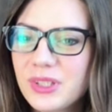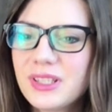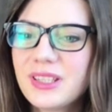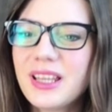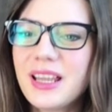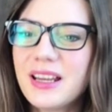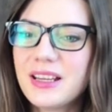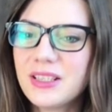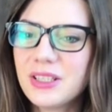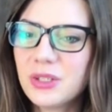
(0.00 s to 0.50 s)

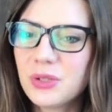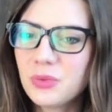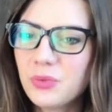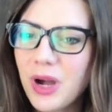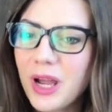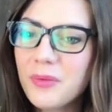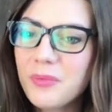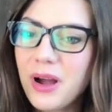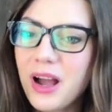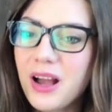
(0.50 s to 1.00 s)
and
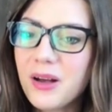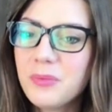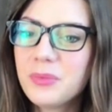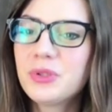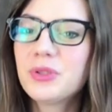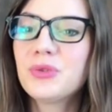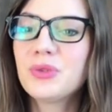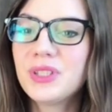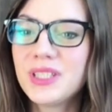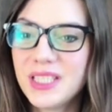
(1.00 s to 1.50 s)
swipe up
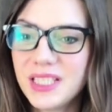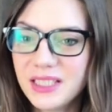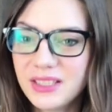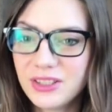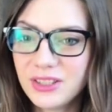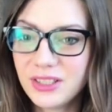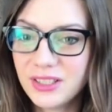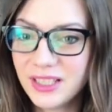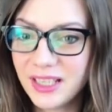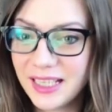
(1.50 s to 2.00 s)
to see
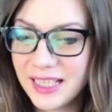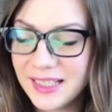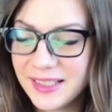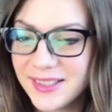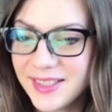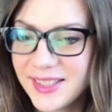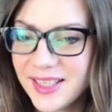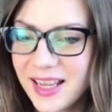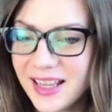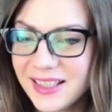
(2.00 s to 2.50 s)
the
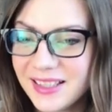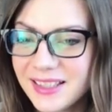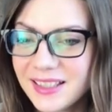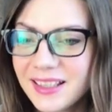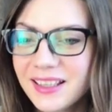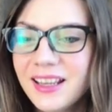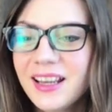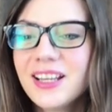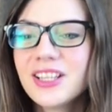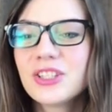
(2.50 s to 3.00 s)
insights.
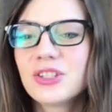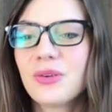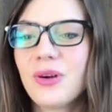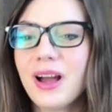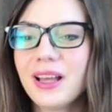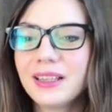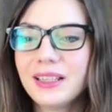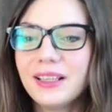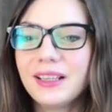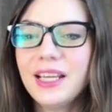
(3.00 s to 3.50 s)
So
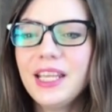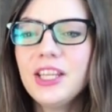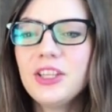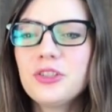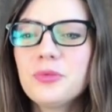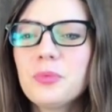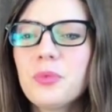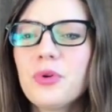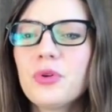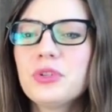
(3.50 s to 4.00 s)
under
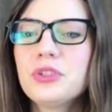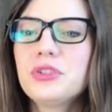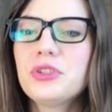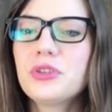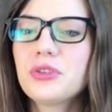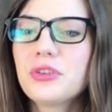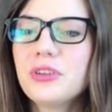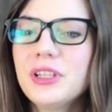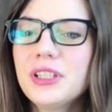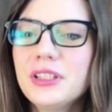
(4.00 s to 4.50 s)
each post, you're
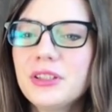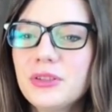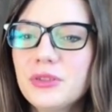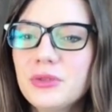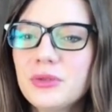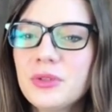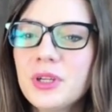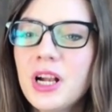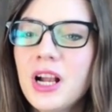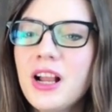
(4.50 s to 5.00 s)
going
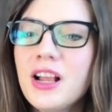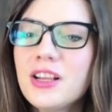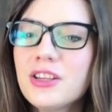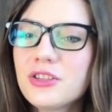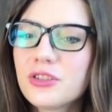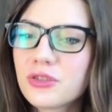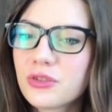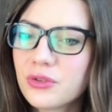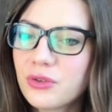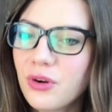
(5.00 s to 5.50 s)
to
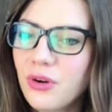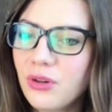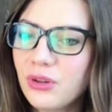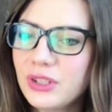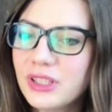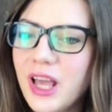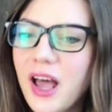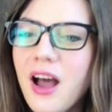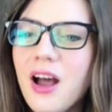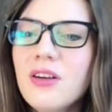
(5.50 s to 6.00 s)
scroll
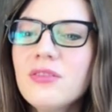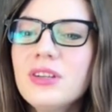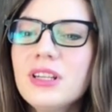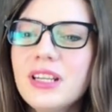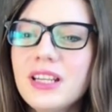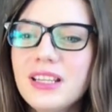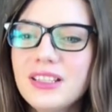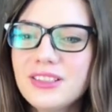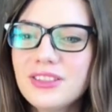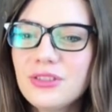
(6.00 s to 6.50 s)
down
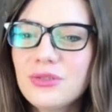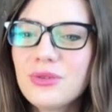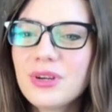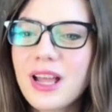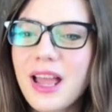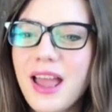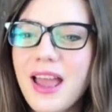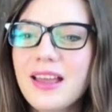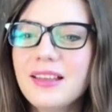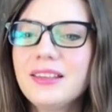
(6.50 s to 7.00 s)
and look
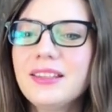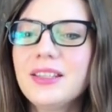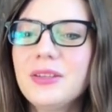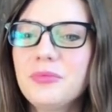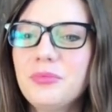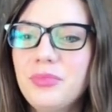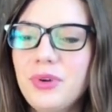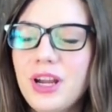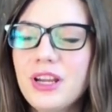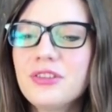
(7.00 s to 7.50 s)
at
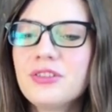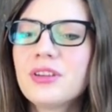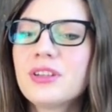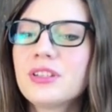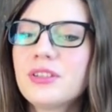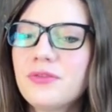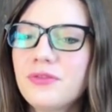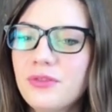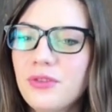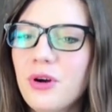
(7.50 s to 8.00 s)
impressions
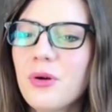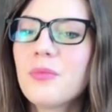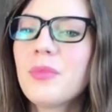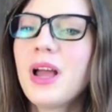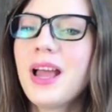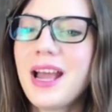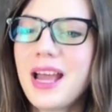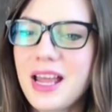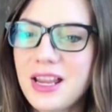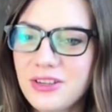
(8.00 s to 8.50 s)
from
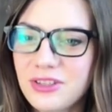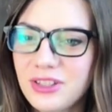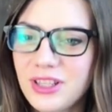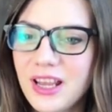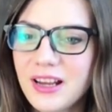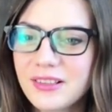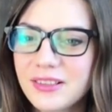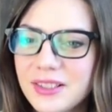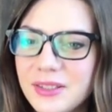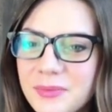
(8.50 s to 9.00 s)
hashtags.